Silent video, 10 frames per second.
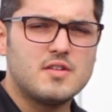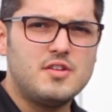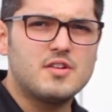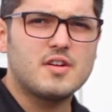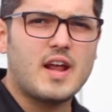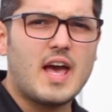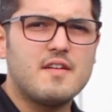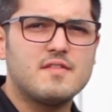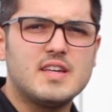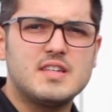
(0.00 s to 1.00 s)
you could
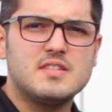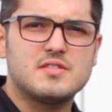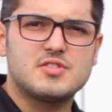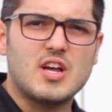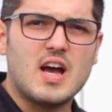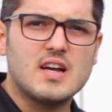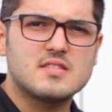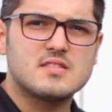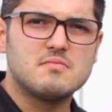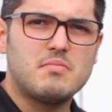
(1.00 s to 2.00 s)
have leaky shocks,